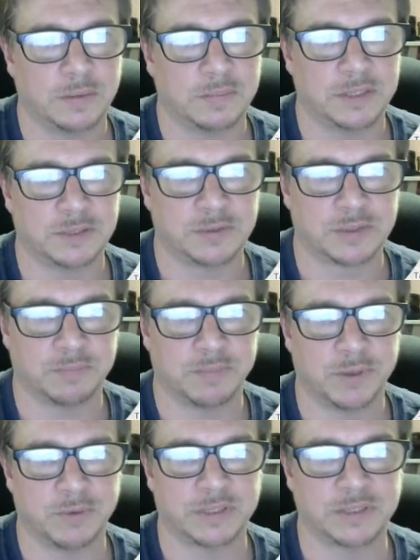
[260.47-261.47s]
These are some
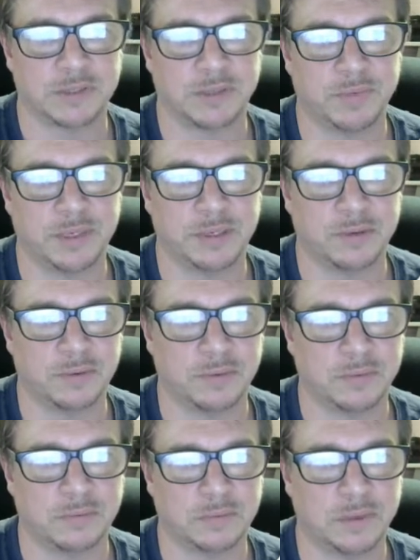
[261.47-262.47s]
posts that we
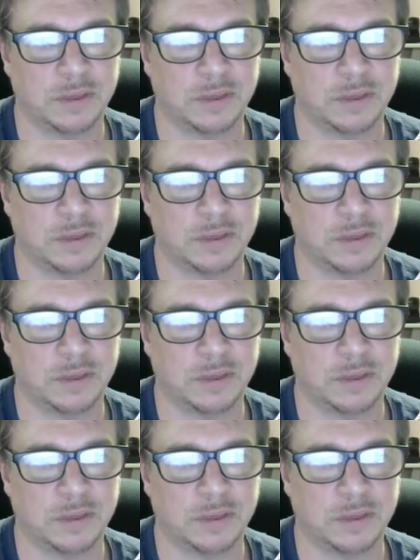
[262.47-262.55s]
do.